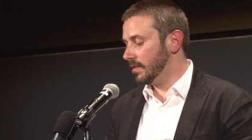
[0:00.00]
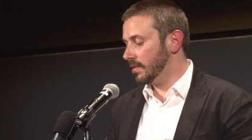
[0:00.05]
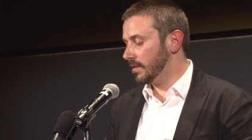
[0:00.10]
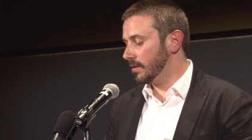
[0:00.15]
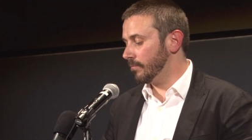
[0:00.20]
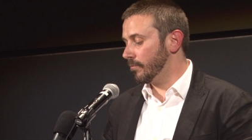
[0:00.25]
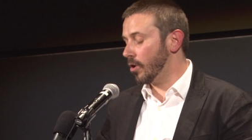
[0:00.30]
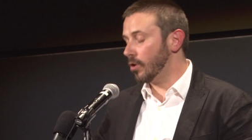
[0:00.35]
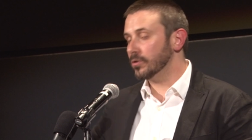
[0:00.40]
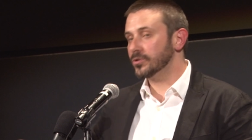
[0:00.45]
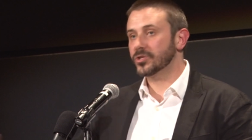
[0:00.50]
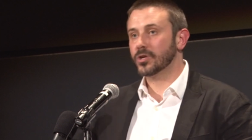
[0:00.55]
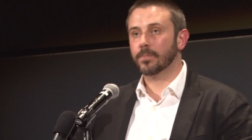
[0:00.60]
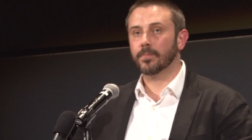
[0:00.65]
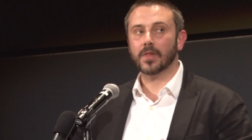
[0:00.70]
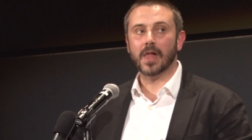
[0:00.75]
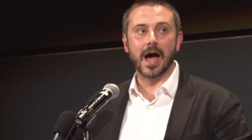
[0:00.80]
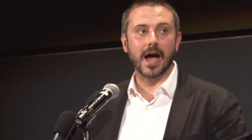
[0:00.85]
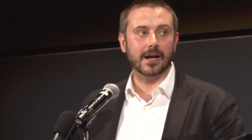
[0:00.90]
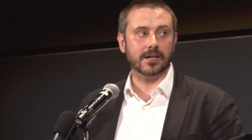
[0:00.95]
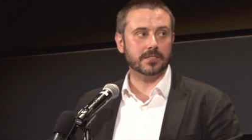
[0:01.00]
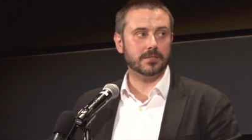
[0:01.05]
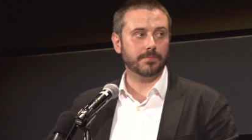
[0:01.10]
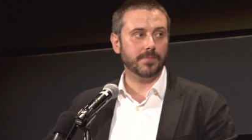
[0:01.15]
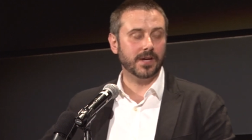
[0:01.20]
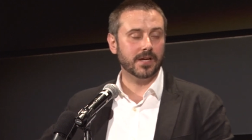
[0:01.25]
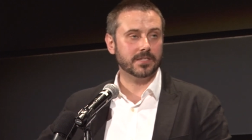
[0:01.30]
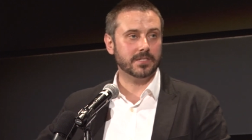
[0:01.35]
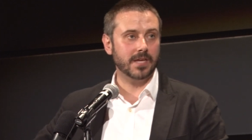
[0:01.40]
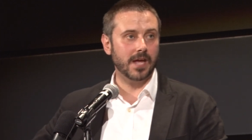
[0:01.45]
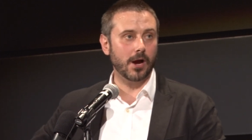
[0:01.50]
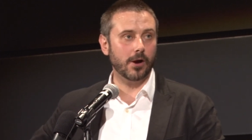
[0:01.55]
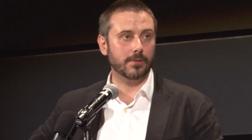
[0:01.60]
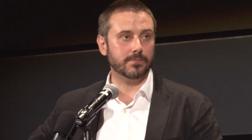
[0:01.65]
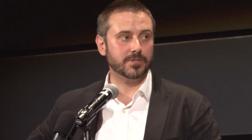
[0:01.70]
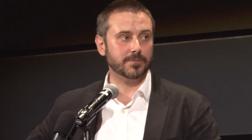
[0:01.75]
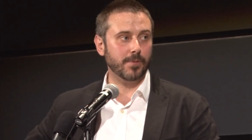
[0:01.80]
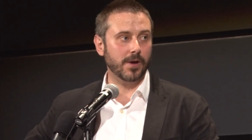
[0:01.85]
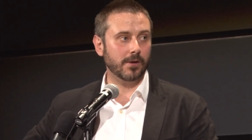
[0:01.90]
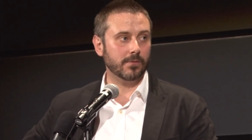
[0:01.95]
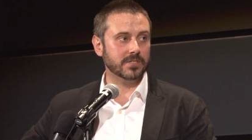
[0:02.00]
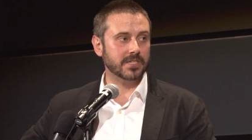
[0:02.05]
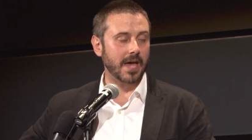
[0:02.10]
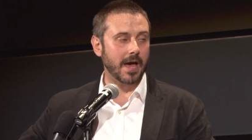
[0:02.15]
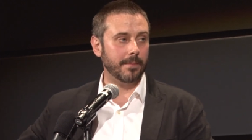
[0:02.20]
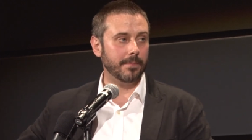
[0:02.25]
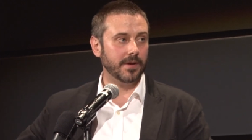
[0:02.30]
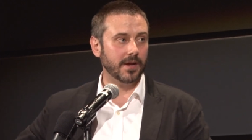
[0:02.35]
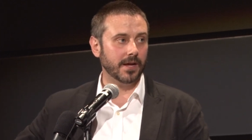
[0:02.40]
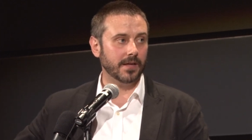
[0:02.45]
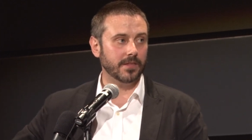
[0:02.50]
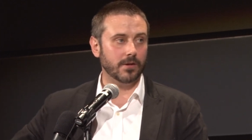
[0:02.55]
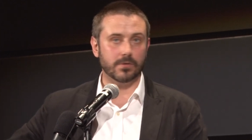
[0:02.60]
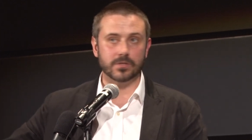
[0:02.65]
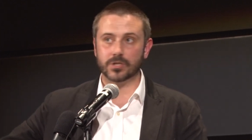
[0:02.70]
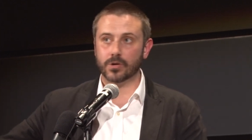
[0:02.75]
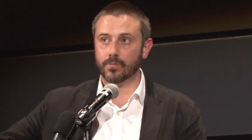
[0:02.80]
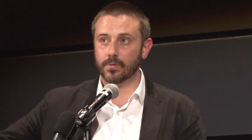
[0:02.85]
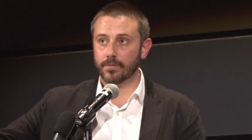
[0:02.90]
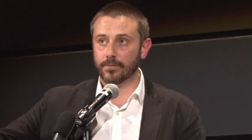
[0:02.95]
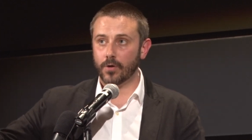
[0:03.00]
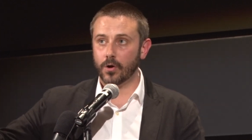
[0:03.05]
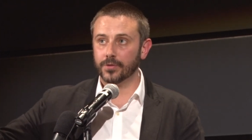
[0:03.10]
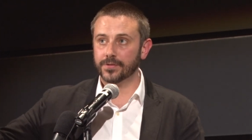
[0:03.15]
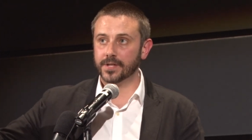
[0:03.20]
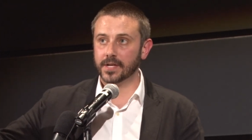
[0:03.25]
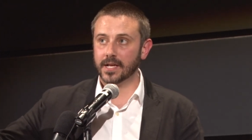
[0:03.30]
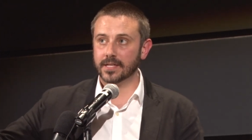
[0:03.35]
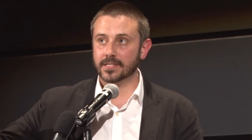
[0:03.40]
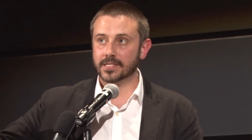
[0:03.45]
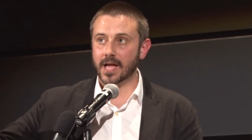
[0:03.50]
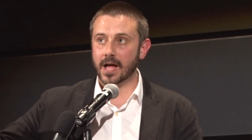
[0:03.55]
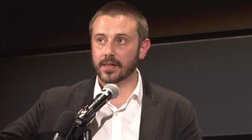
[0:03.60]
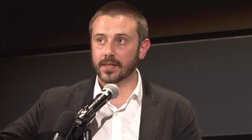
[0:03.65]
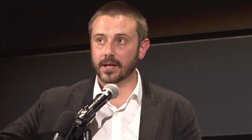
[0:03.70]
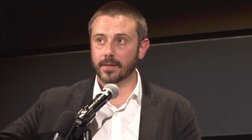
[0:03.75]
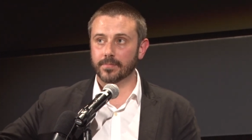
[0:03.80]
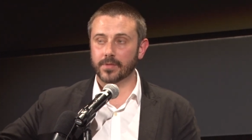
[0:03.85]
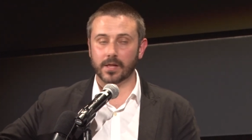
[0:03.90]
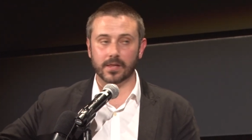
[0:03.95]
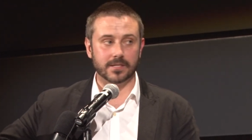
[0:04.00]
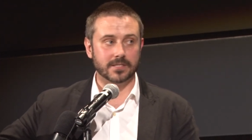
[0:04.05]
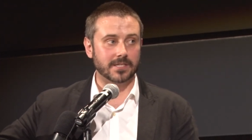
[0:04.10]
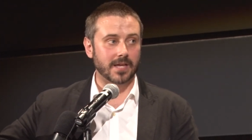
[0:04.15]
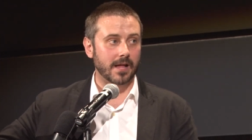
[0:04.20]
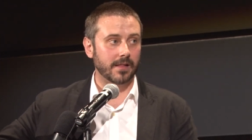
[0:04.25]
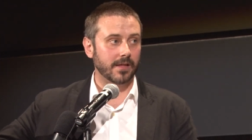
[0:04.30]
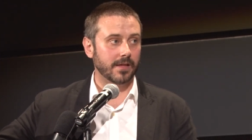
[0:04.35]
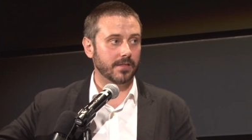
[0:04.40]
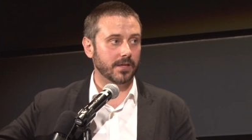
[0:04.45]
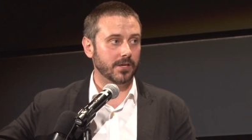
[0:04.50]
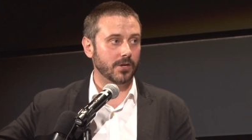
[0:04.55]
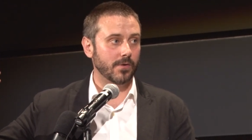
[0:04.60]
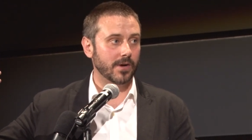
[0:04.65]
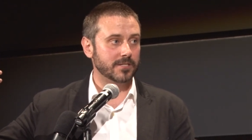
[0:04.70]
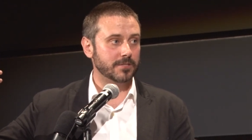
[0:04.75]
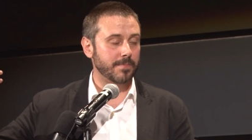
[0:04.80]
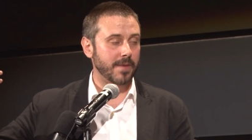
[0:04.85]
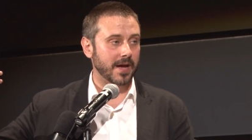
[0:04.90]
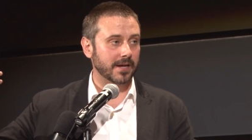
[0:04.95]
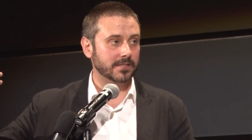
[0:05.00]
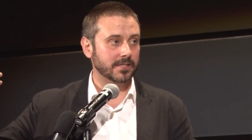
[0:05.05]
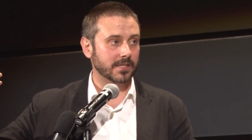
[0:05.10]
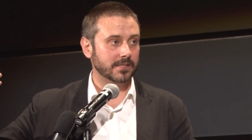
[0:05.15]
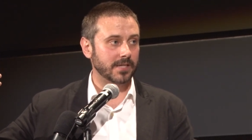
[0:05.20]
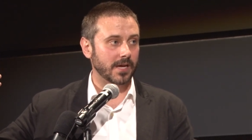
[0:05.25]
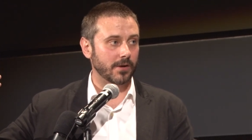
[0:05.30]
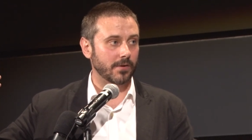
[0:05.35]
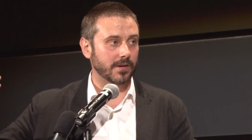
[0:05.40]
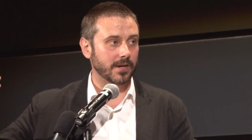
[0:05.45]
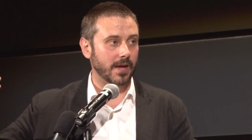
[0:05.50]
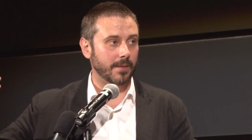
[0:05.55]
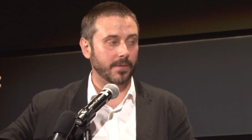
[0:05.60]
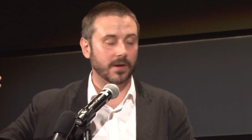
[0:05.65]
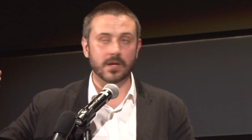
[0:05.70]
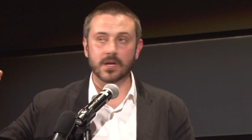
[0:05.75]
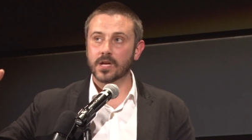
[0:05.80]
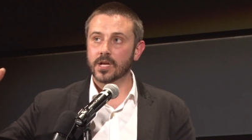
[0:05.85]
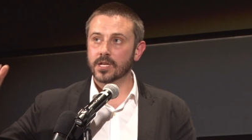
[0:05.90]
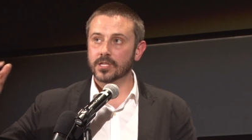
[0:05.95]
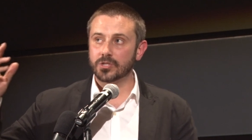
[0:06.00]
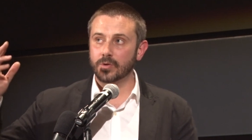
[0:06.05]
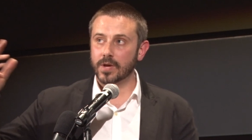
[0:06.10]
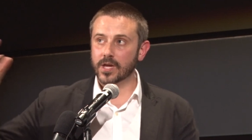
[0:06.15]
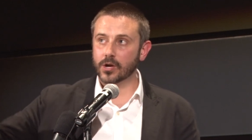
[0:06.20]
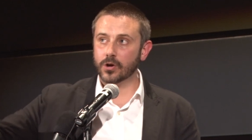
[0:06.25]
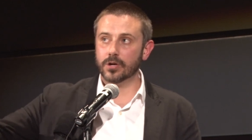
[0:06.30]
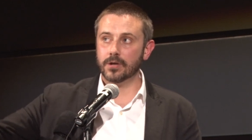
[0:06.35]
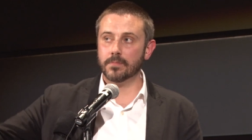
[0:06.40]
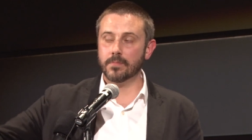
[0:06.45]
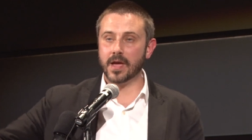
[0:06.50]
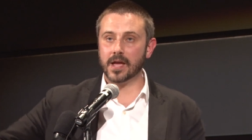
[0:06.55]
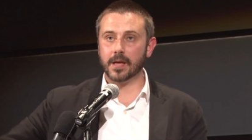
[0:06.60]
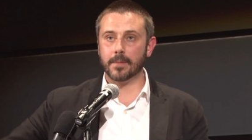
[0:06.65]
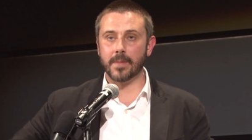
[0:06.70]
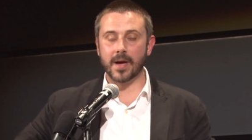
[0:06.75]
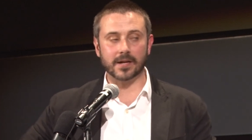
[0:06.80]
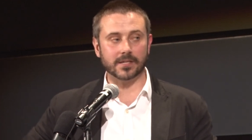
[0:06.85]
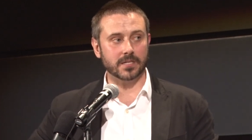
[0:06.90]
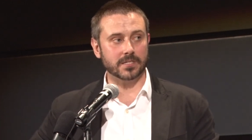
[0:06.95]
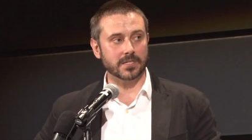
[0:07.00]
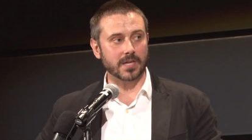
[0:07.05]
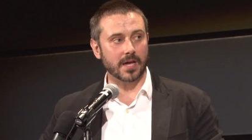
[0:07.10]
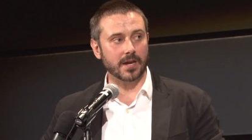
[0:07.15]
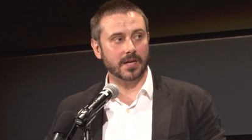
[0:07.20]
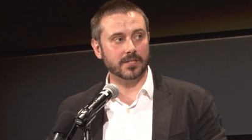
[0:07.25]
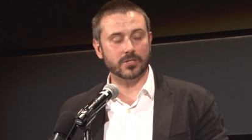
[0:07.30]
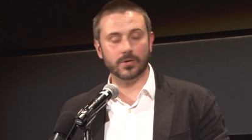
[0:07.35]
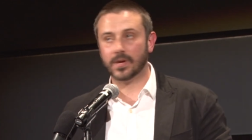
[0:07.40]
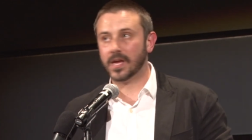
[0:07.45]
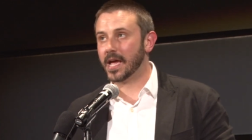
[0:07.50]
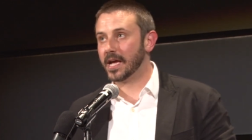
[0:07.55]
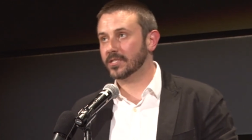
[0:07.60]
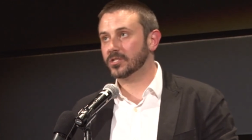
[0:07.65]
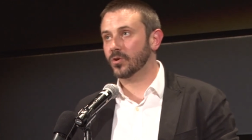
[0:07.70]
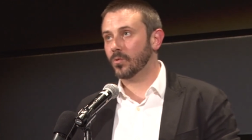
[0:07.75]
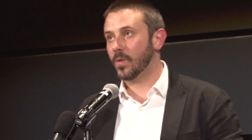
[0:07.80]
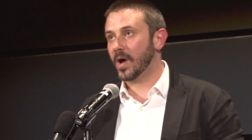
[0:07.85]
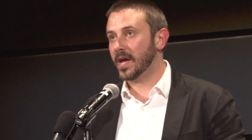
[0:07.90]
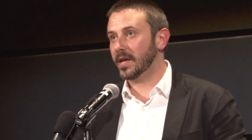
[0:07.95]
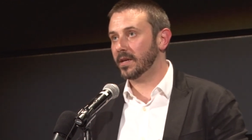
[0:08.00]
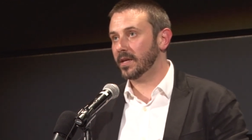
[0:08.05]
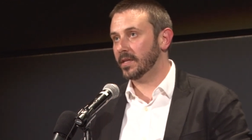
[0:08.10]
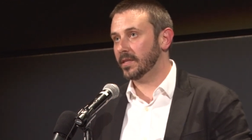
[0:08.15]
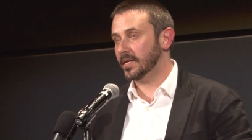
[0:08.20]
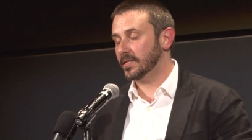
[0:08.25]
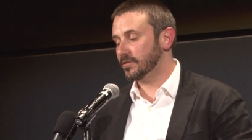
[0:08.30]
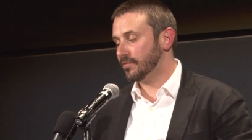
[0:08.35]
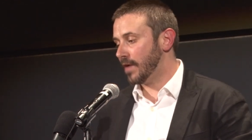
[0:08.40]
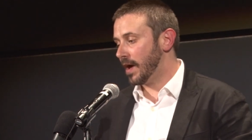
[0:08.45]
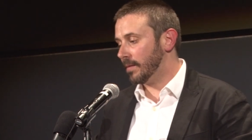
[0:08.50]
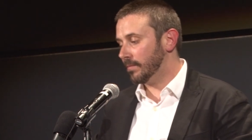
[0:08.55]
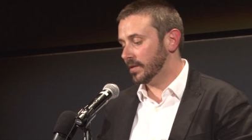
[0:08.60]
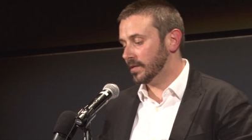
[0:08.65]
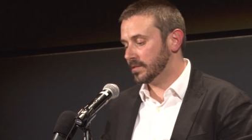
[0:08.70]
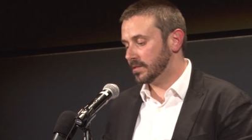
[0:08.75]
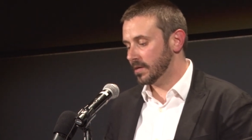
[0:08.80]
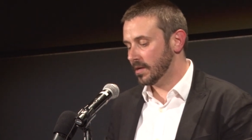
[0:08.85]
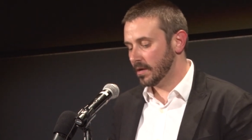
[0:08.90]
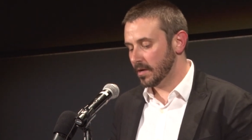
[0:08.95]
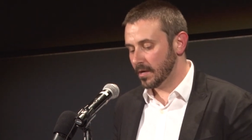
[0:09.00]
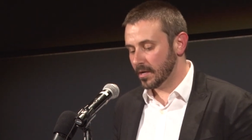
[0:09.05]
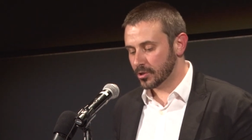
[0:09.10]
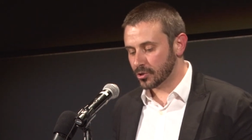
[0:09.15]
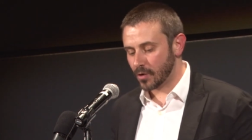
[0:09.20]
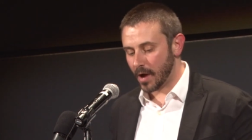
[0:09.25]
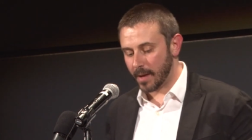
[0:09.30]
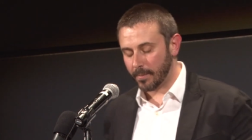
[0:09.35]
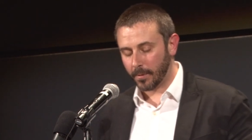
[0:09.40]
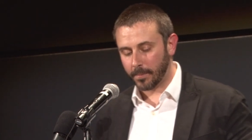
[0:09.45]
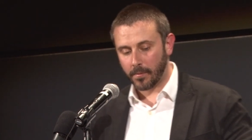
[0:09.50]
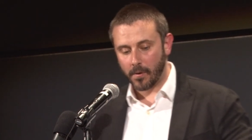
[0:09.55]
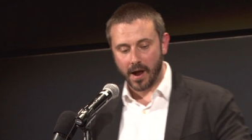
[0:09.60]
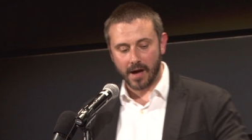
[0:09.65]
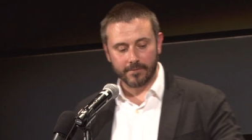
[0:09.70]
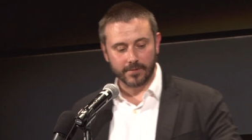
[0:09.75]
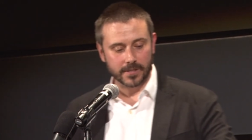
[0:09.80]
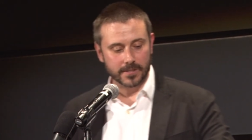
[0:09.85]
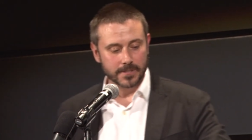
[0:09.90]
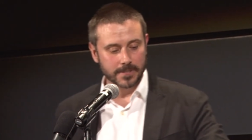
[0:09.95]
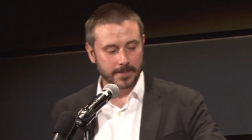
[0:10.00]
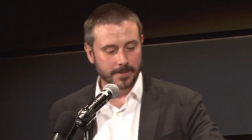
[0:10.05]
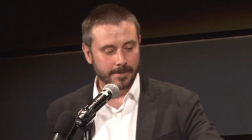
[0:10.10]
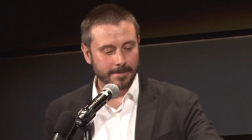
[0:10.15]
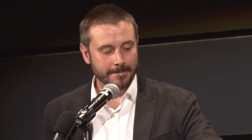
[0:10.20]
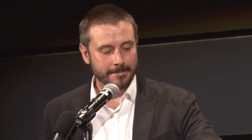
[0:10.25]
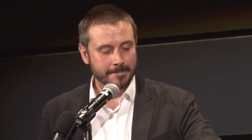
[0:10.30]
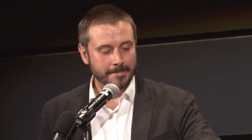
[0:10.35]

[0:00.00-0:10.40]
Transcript: the roads are blocked because the Arab Spring was happening and there was a revolt against Ali Abdullah Saleh, the US backed dictator in Yemen. So he couldn't make it back to Sana'a, so he had to wait in his family's tribal province